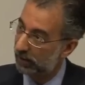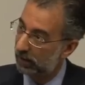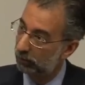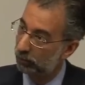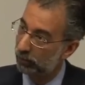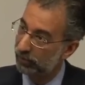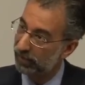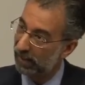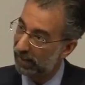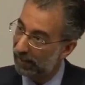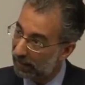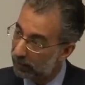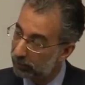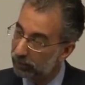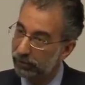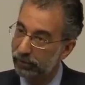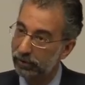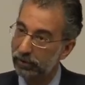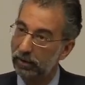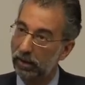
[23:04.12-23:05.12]
time, was
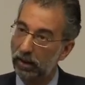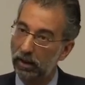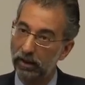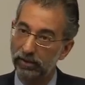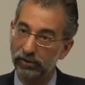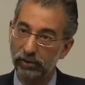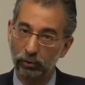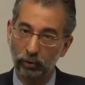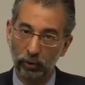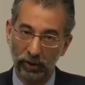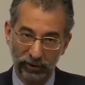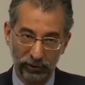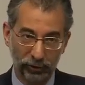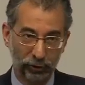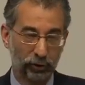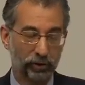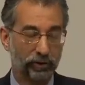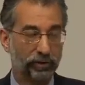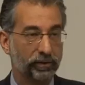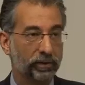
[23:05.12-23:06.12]
able to ask
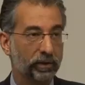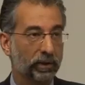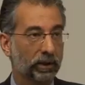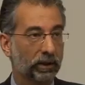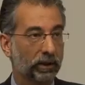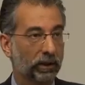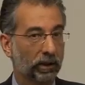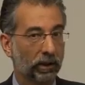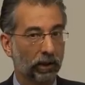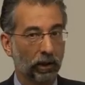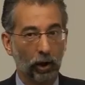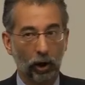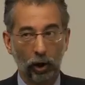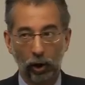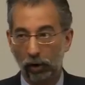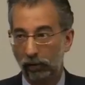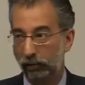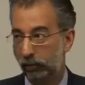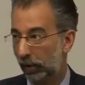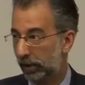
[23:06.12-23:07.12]
questions
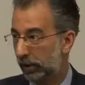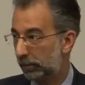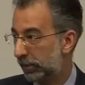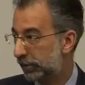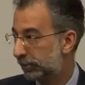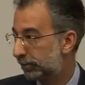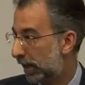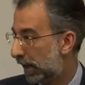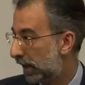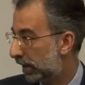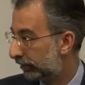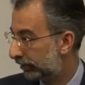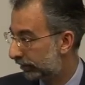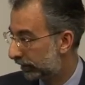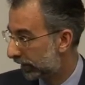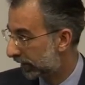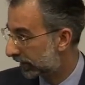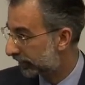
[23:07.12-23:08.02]
of one of the most powerful